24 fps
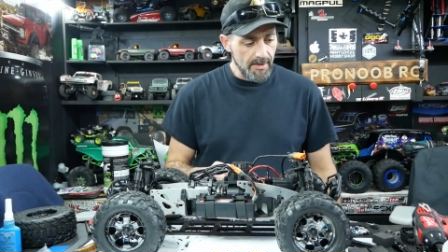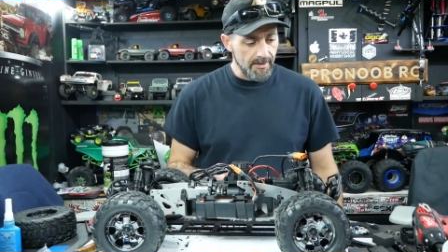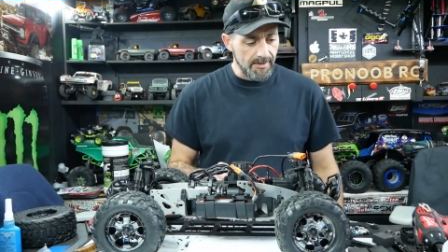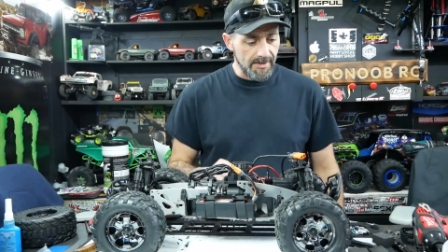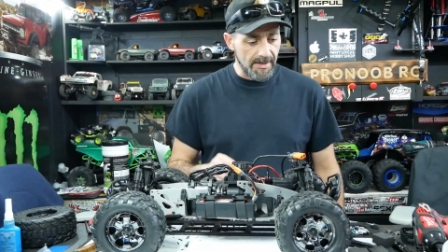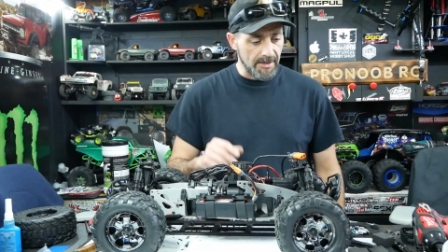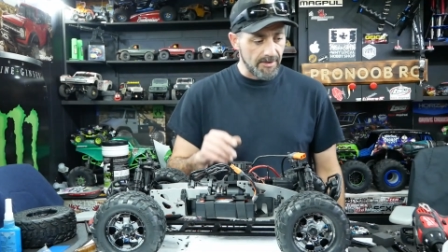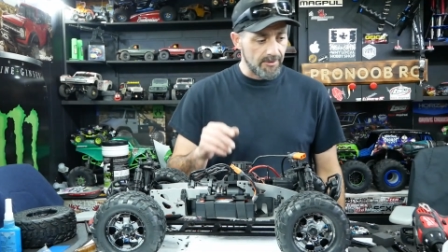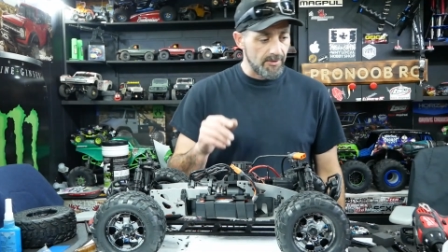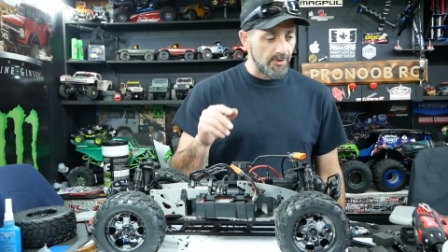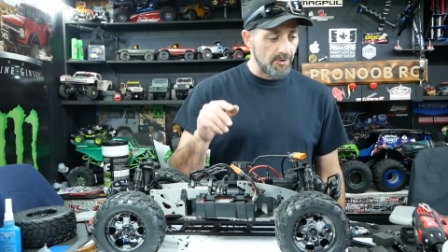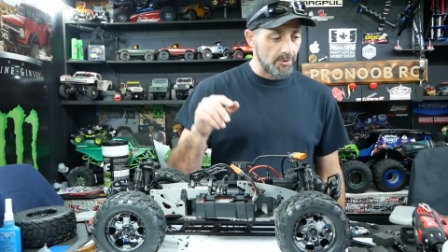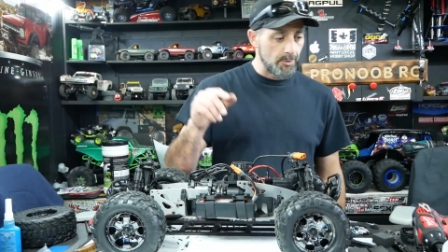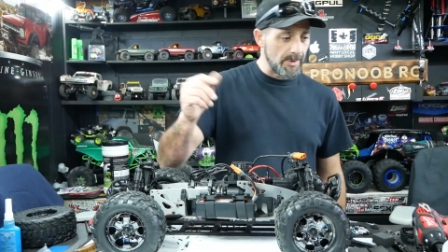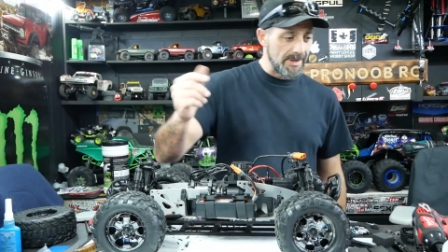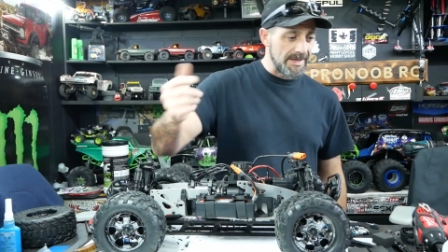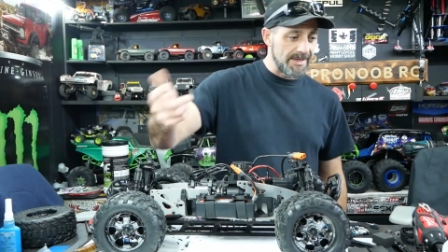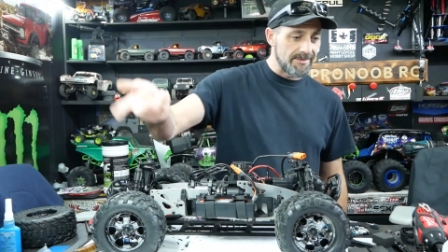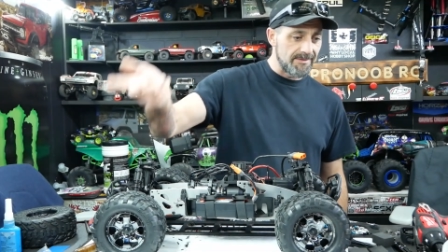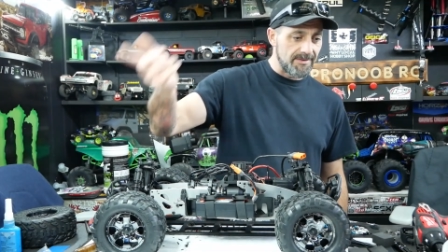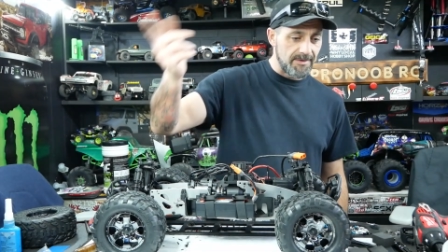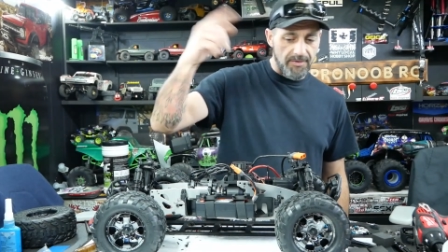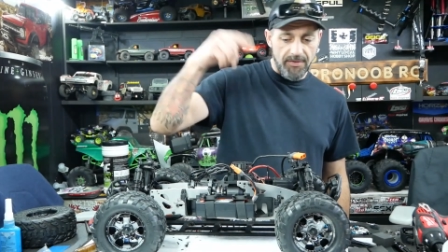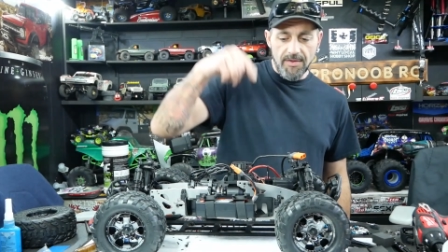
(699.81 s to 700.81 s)
to get you
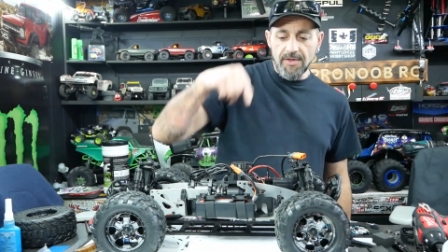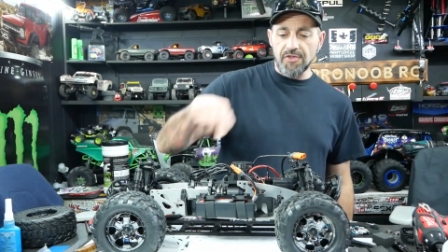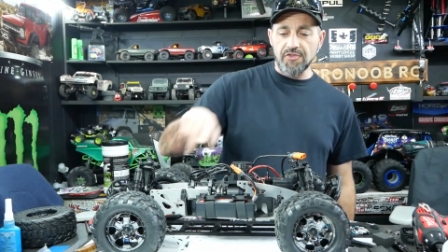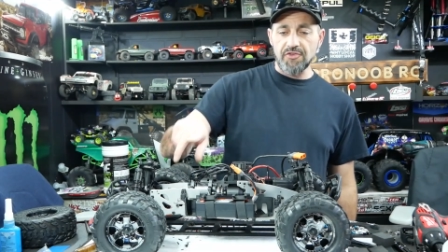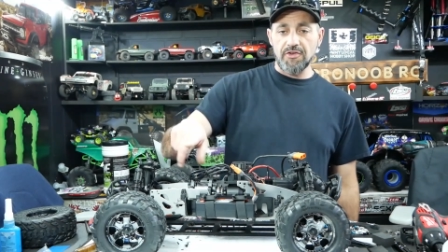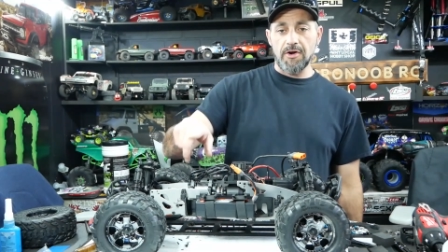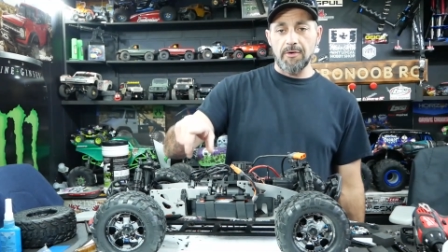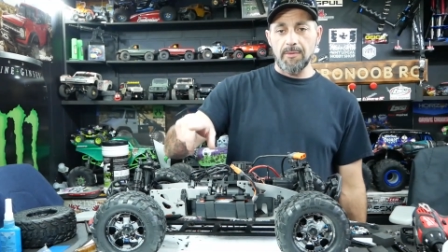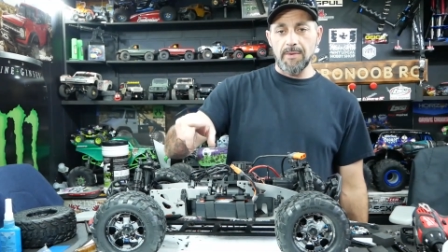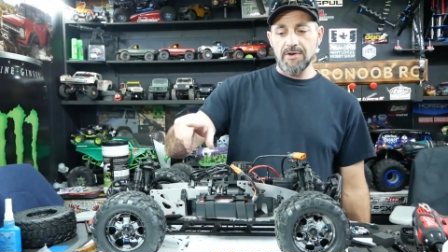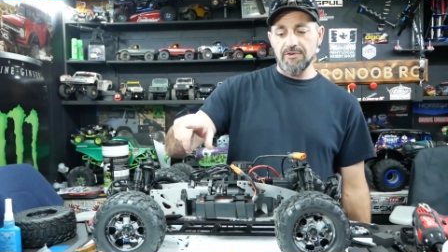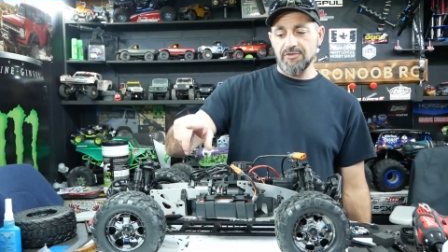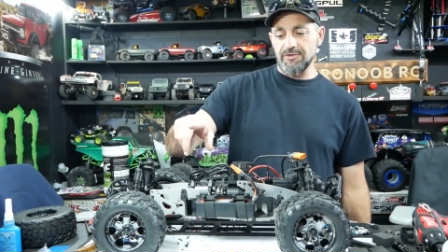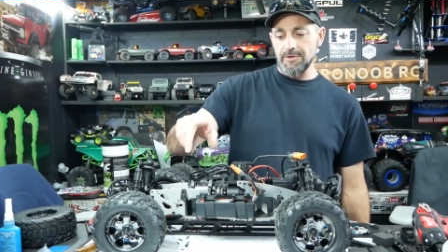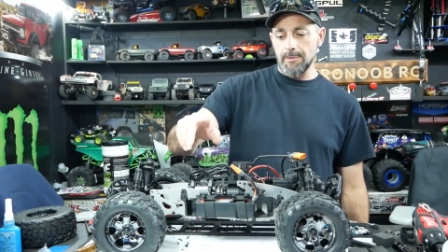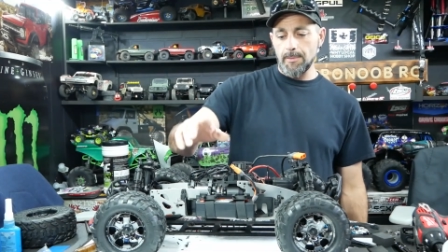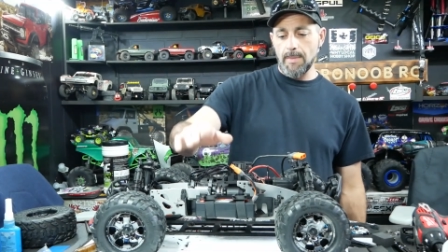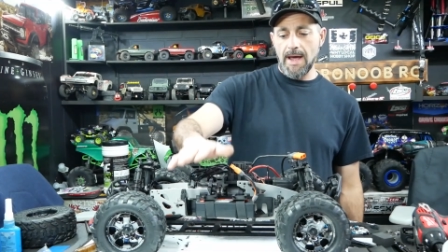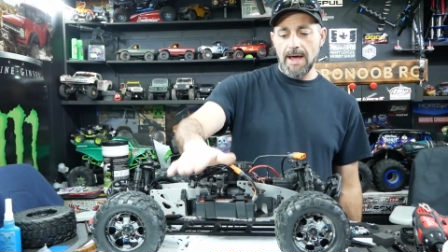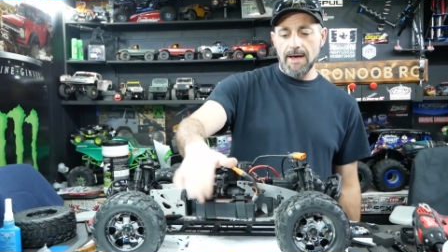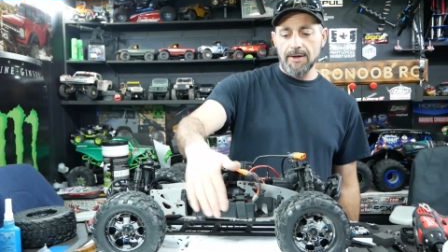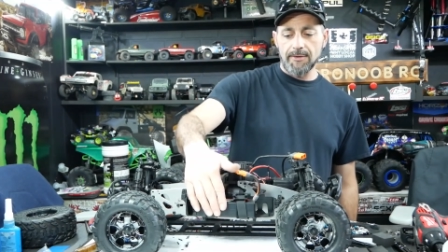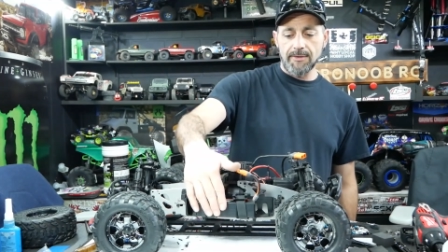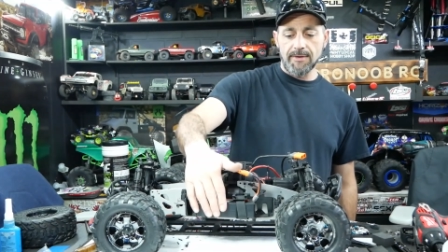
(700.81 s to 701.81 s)
into this generation of
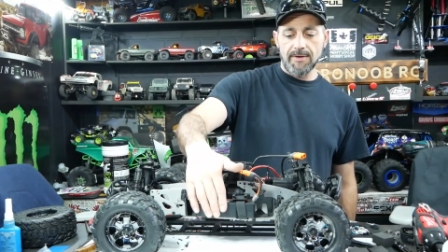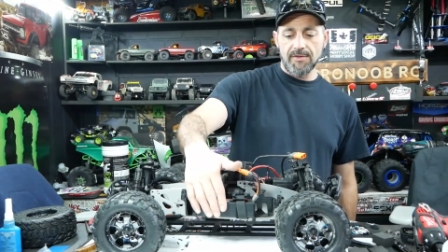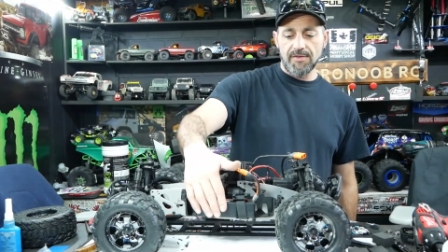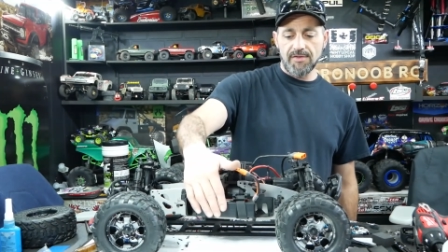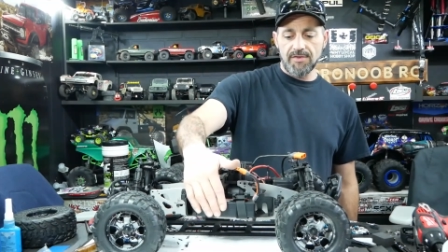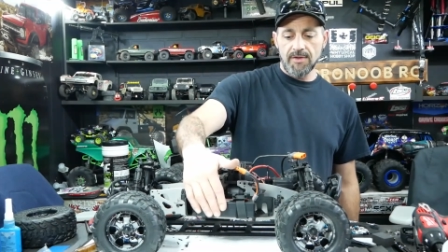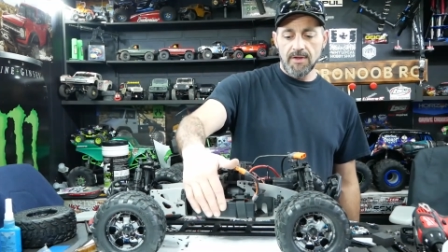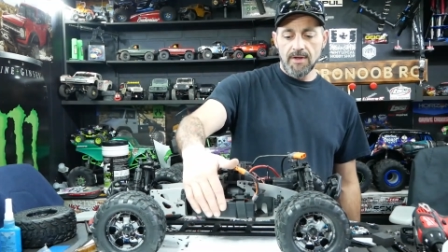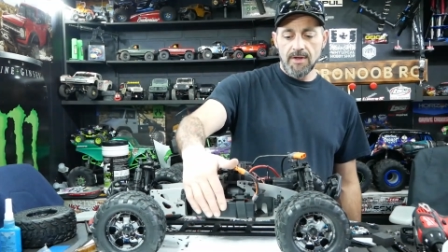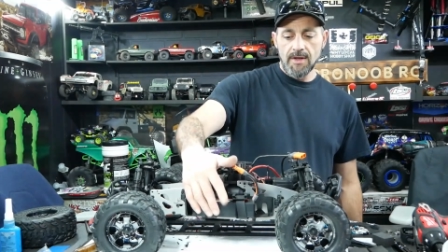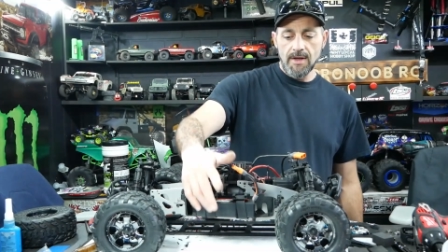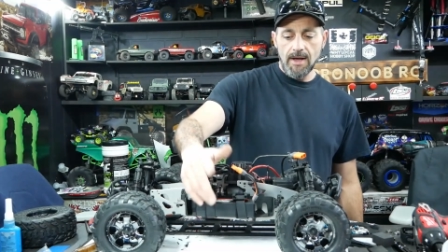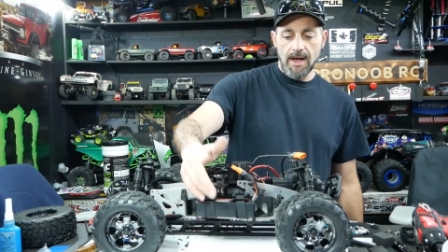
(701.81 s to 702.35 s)
batteries.